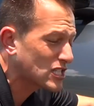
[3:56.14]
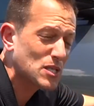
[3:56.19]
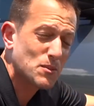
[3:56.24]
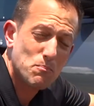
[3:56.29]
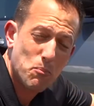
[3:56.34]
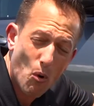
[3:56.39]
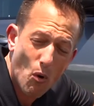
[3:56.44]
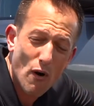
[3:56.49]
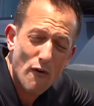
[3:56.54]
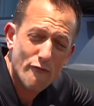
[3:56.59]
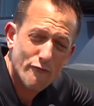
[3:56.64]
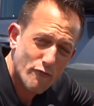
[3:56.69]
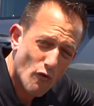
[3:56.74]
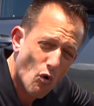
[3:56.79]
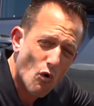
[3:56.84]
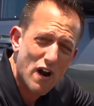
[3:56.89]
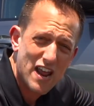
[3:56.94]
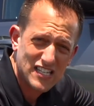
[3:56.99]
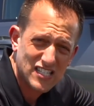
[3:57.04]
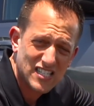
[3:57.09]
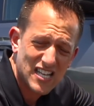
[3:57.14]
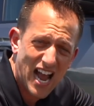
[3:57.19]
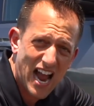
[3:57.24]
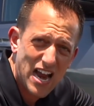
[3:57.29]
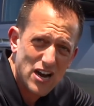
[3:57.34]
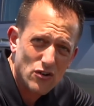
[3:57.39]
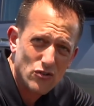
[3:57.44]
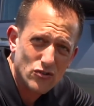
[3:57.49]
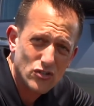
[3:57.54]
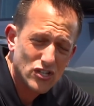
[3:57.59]
Sport 4S
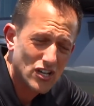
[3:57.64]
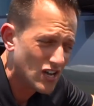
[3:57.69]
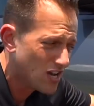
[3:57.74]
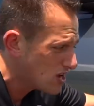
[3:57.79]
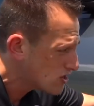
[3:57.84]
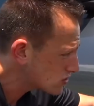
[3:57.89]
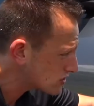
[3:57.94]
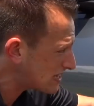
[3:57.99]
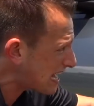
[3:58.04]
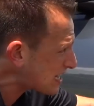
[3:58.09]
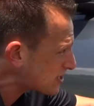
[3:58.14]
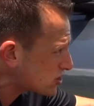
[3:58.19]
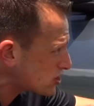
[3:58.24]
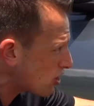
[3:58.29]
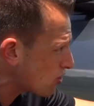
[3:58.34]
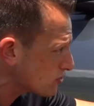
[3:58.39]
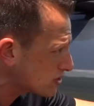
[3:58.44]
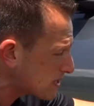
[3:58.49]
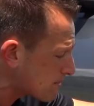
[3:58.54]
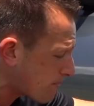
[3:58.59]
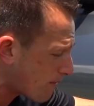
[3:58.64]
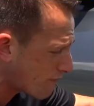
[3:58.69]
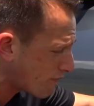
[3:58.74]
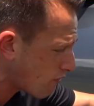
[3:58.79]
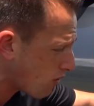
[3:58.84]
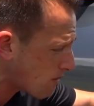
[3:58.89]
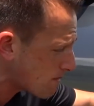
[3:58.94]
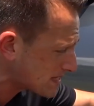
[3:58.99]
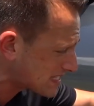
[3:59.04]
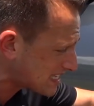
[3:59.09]
tires. So that shows the
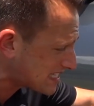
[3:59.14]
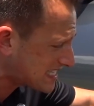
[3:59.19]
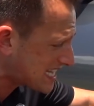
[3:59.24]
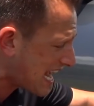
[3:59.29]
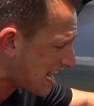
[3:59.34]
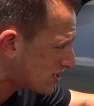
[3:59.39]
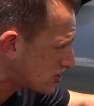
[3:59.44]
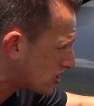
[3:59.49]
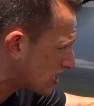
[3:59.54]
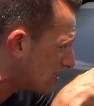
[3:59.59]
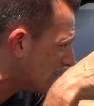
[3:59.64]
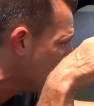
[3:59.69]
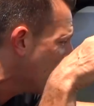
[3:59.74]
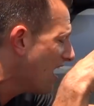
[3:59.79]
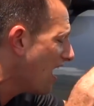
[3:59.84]
performance intention